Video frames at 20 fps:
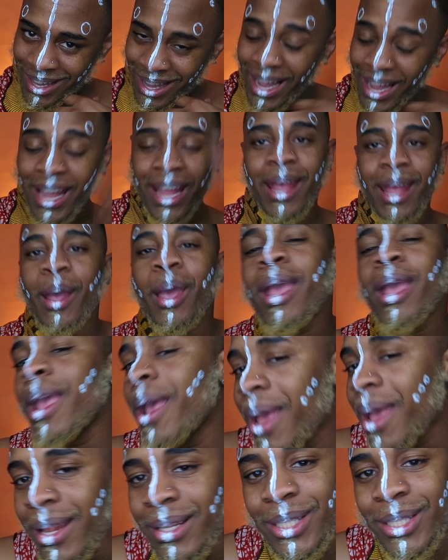
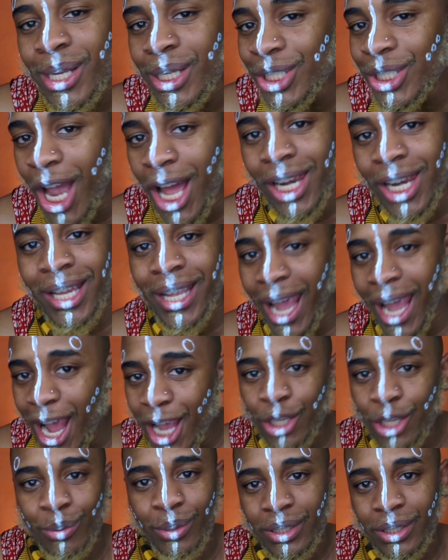And T'Challa
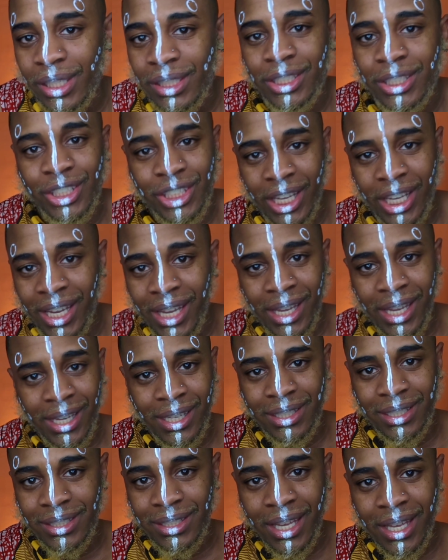gave you another
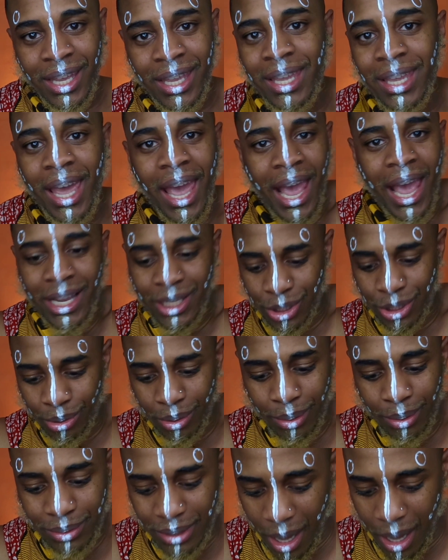chance. He asked
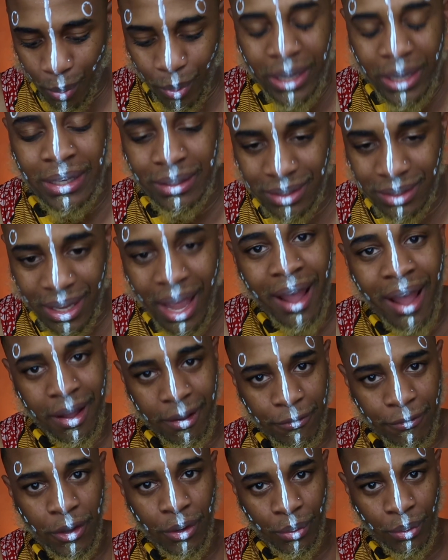you, he was like, we can
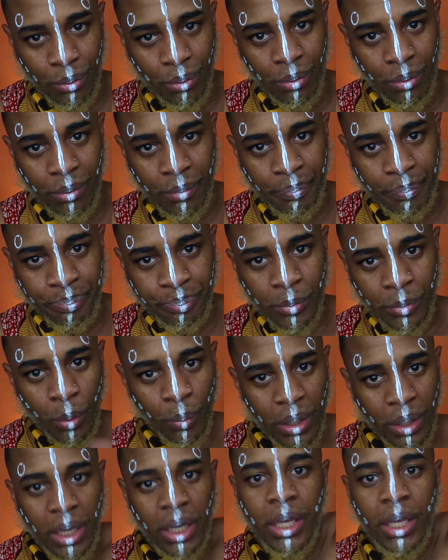save you.
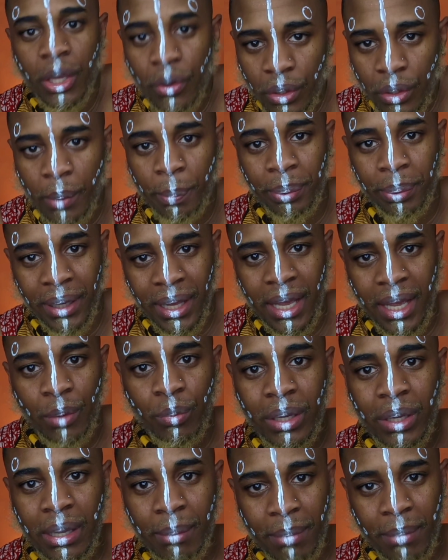We could give you the
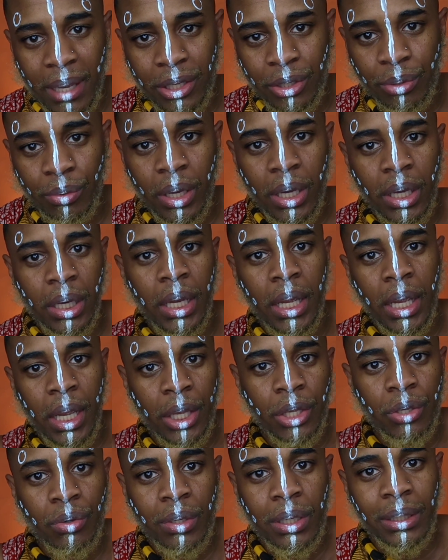plant, we could make you eat it
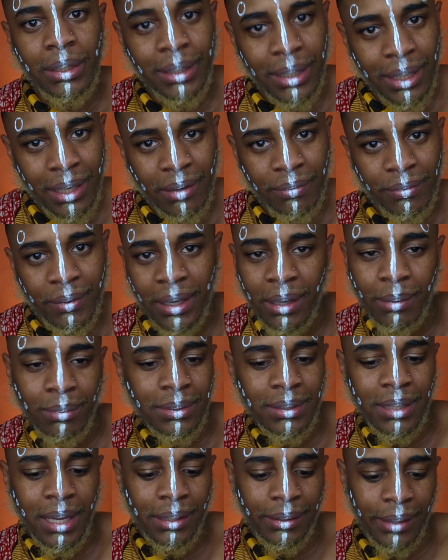and you could live. And he
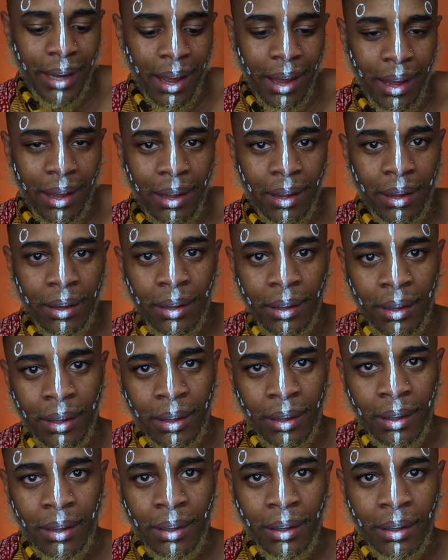was like, nah.
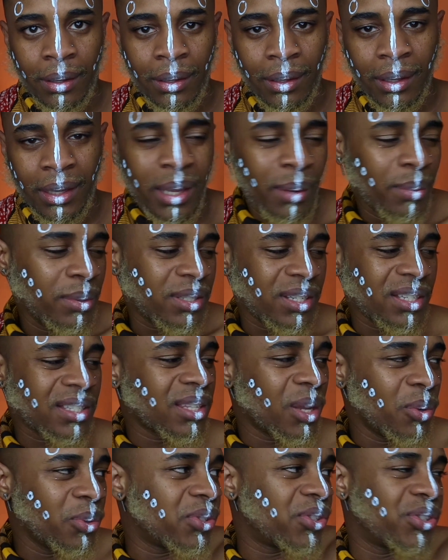He was just
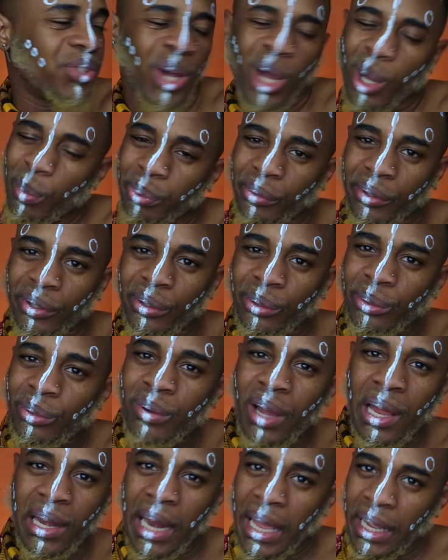so stubborn.
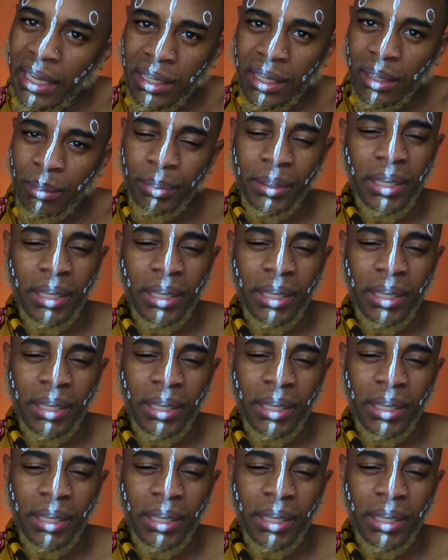Ooh, I like it.